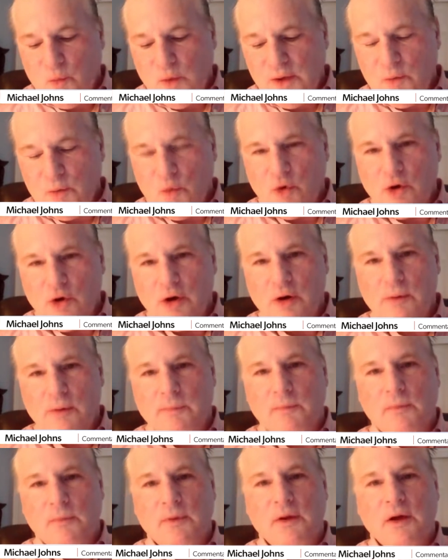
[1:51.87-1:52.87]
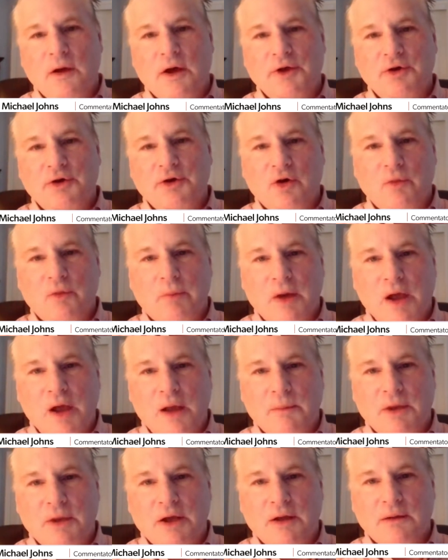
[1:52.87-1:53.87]
we were, under
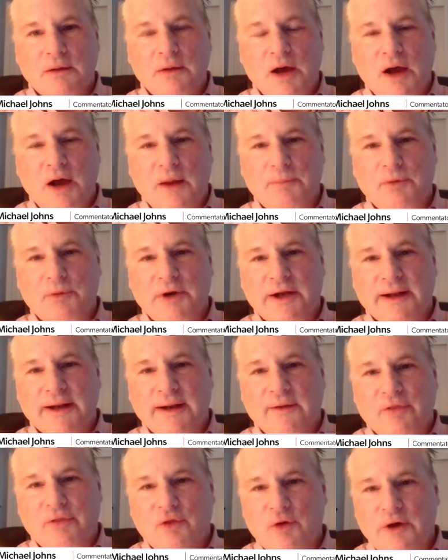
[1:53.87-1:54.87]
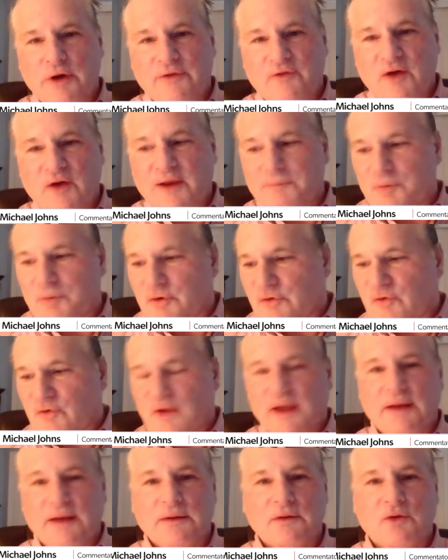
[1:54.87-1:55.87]
Obama, operating at a thirty-five
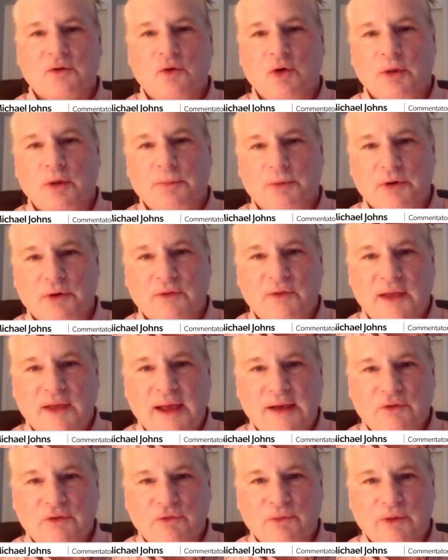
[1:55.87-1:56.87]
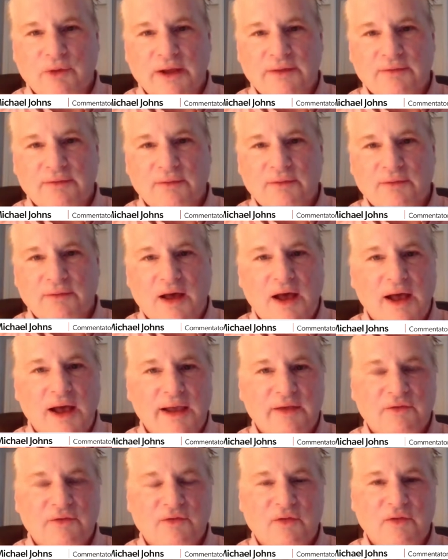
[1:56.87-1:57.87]
percent corporate tax rate, the
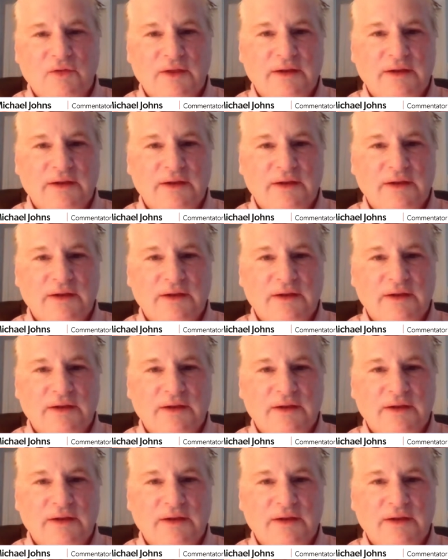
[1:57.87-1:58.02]
highest